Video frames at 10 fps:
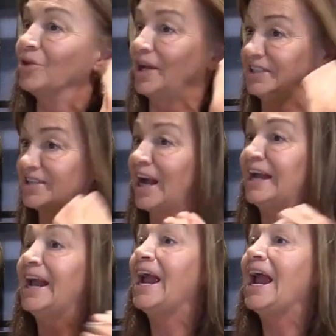A place.
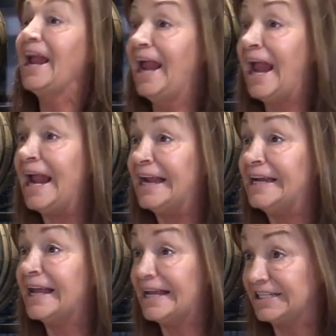I
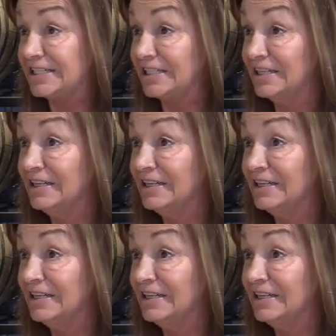hate it.